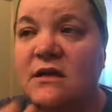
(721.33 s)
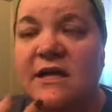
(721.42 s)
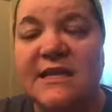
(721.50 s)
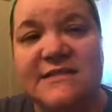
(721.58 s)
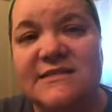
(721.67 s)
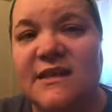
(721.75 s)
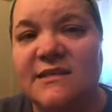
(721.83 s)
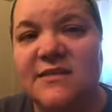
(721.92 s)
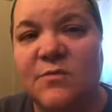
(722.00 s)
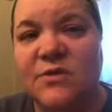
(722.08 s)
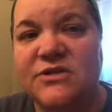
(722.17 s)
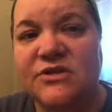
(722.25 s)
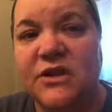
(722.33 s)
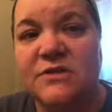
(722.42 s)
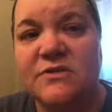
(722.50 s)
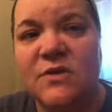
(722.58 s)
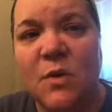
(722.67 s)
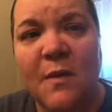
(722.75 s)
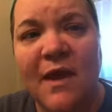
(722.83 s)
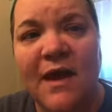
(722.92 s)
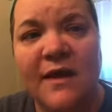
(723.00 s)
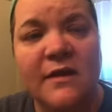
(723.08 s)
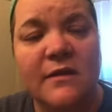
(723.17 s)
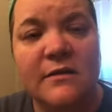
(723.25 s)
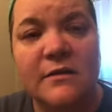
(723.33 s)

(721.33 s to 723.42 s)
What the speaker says: it sucks the moisture out so bad.